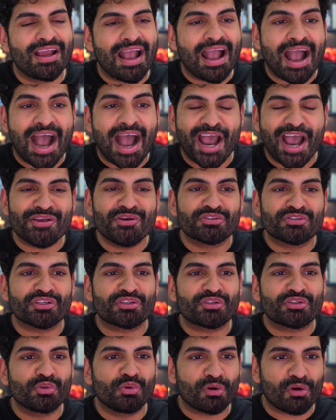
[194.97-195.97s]
I use a
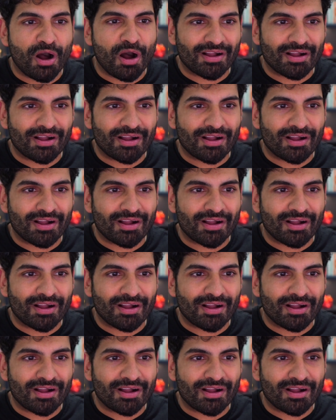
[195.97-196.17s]
tool called